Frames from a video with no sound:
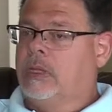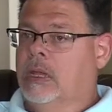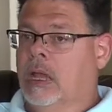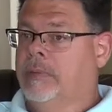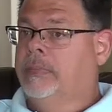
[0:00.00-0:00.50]

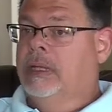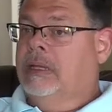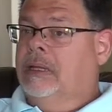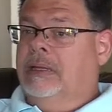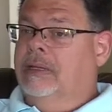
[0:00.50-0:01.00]
in
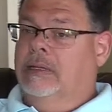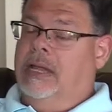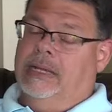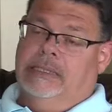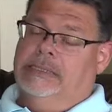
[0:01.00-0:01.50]

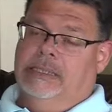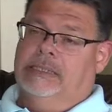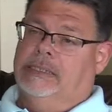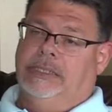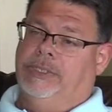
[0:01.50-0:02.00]

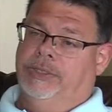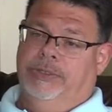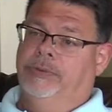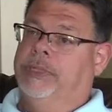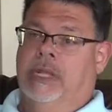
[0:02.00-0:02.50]

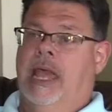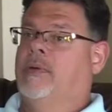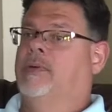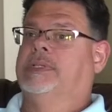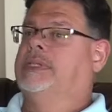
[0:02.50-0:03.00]
1962, and that
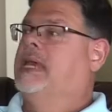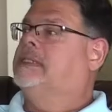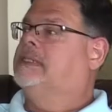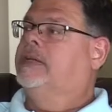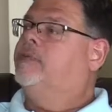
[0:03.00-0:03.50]
was
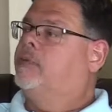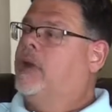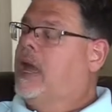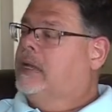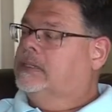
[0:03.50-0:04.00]
as civil
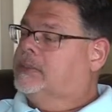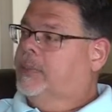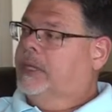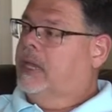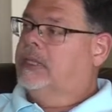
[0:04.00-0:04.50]
rights
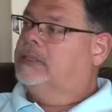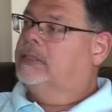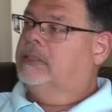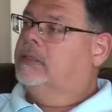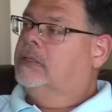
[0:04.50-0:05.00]
began
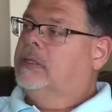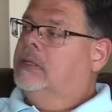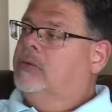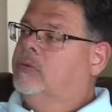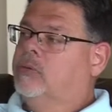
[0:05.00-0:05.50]
to
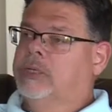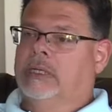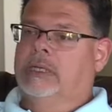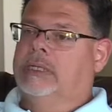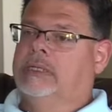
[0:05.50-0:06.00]

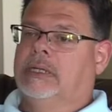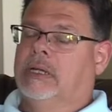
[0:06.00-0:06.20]
really